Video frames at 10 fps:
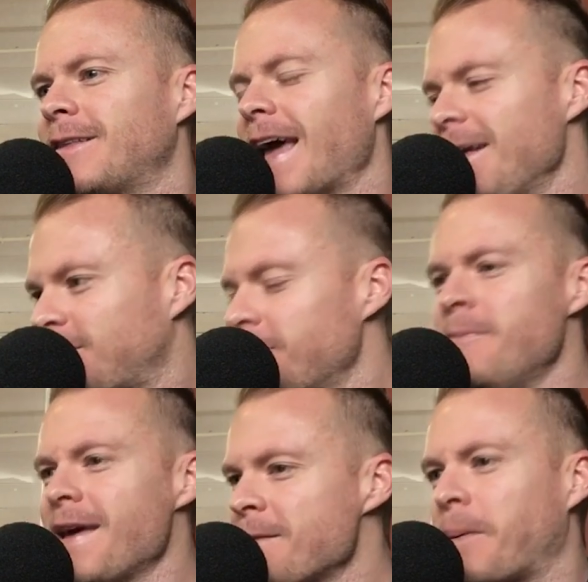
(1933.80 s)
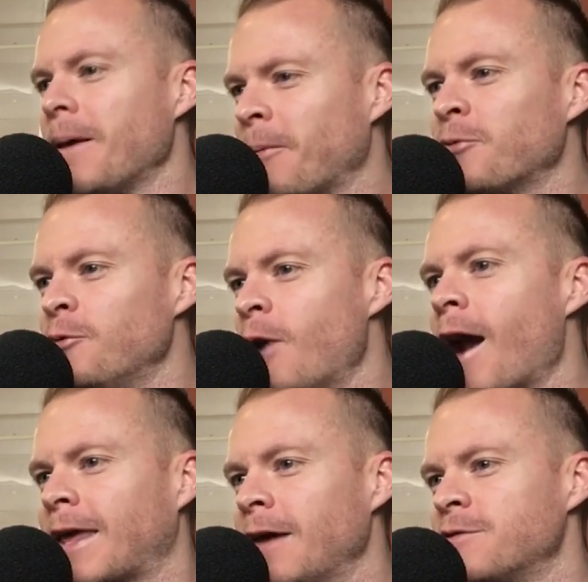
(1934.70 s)
to me, people do
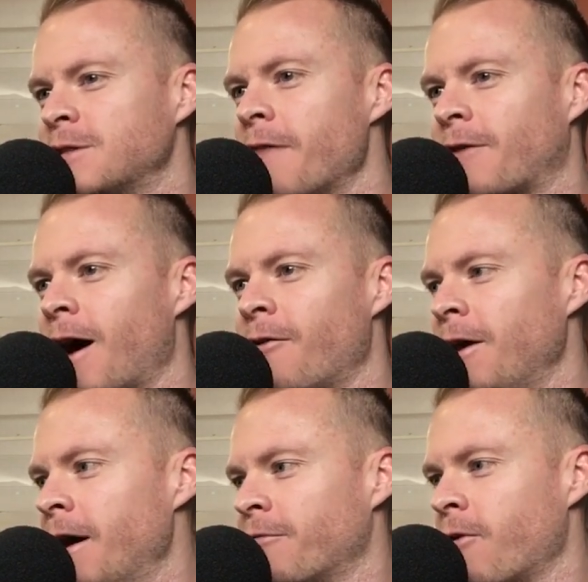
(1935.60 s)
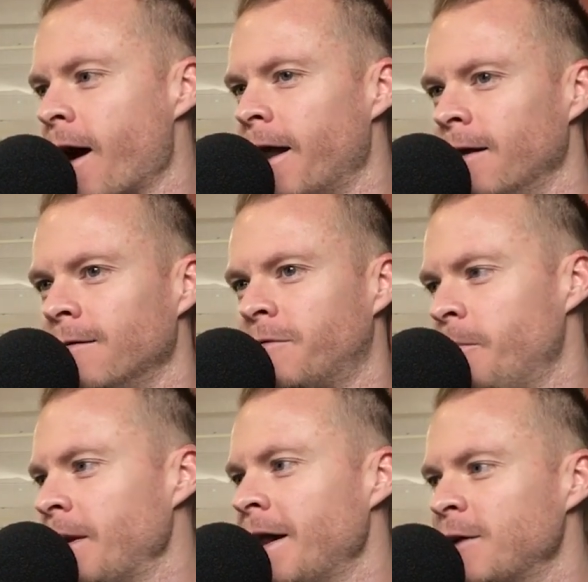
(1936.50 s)
not give Steph Curry enough credit for
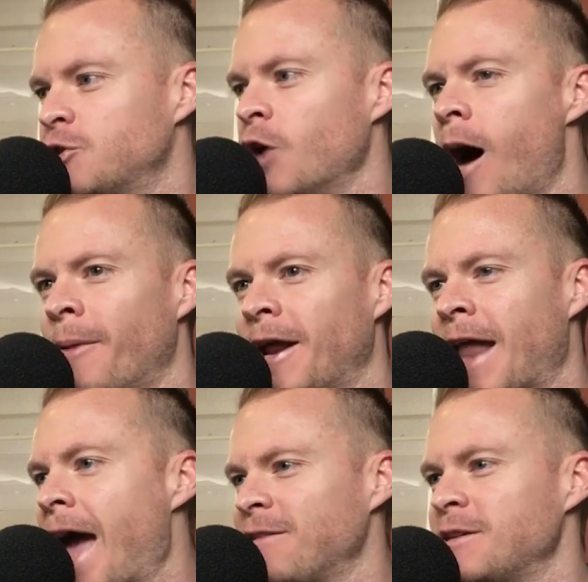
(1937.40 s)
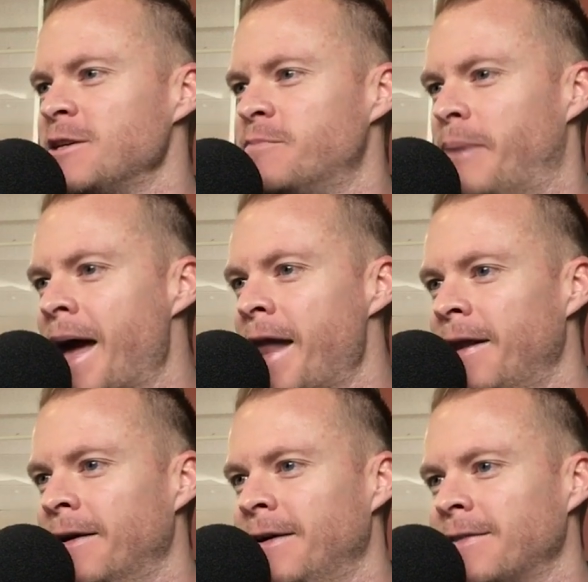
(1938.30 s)
being as dominant as he's
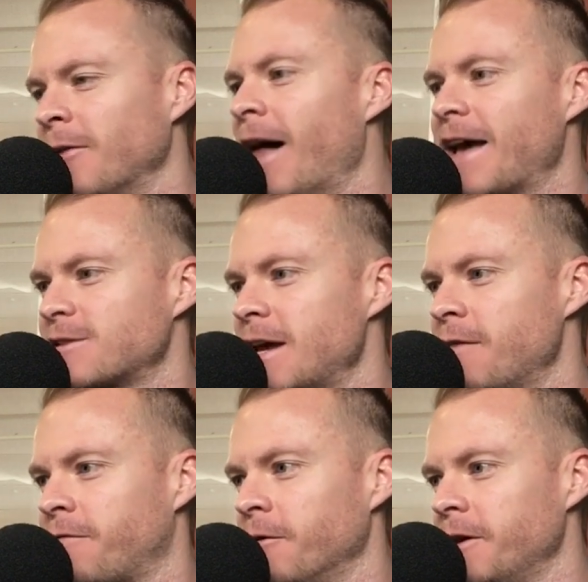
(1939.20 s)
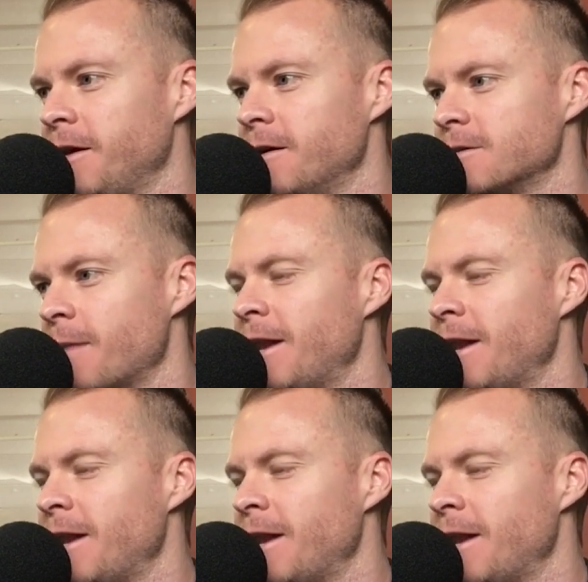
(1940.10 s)
been the last handful of years.